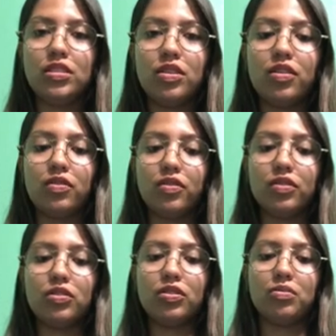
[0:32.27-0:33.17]
The
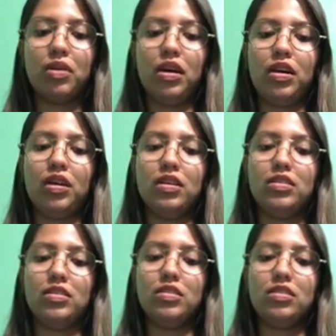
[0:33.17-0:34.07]
first way
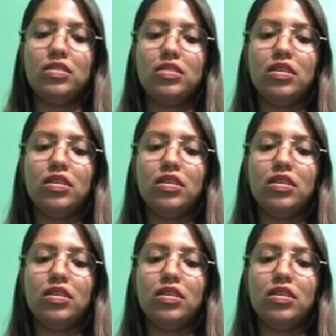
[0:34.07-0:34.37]
is